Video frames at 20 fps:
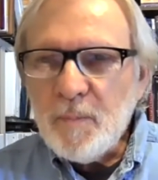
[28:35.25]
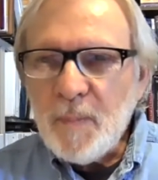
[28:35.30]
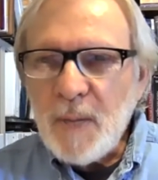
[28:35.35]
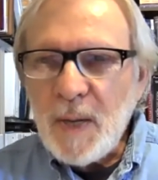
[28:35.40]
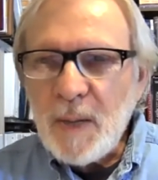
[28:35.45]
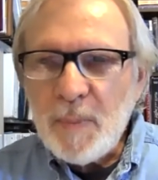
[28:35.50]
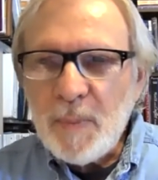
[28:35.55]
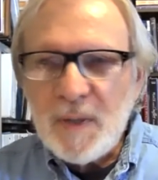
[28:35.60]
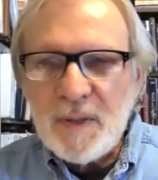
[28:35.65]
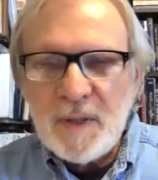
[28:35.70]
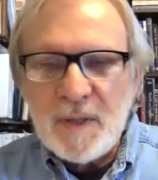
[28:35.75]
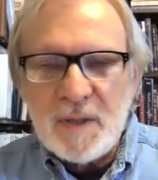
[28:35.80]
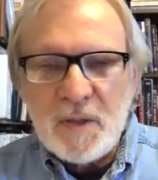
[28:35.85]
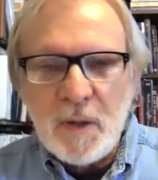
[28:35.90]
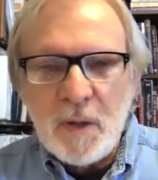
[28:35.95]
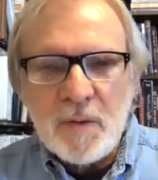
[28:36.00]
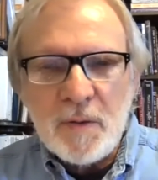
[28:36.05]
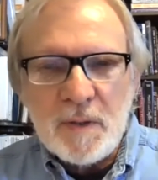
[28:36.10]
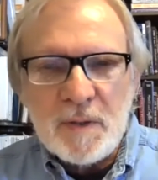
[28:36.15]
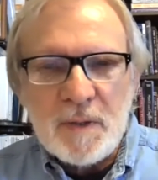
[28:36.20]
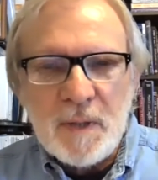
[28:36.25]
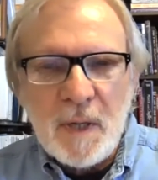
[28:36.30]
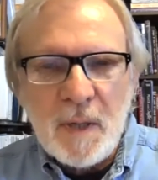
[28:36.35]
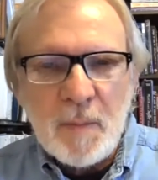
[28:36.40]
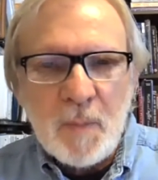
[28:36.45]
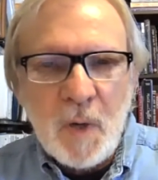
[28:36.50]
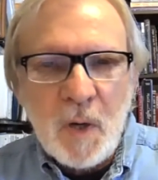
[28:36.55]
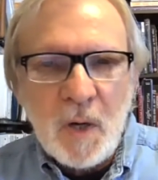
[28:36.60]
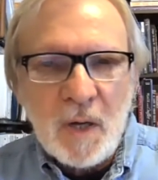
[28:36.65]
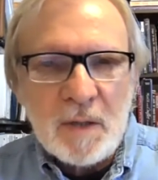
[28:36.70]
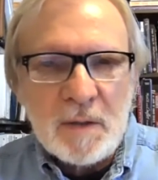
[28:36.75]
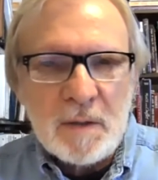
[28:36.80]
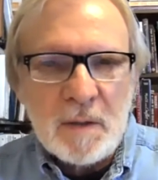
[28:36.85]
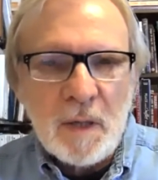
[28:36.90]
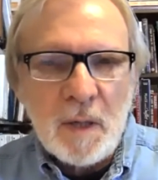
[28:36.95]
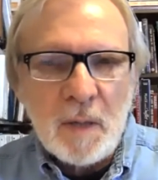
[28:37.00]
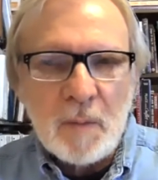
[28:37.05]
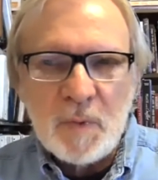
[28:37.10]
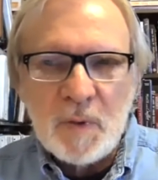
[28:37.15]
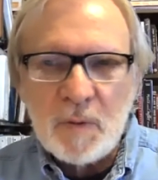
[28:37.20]
maybe these are the same
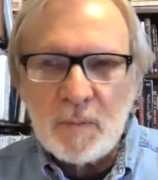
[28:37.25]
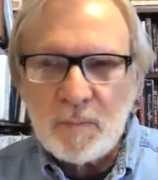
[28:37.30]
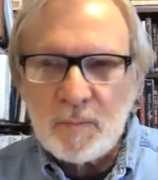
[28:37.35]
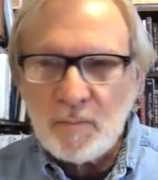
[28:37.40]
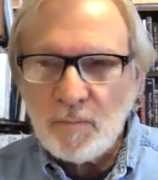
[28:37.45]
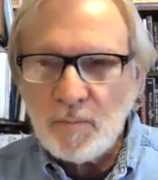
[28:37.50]
concept.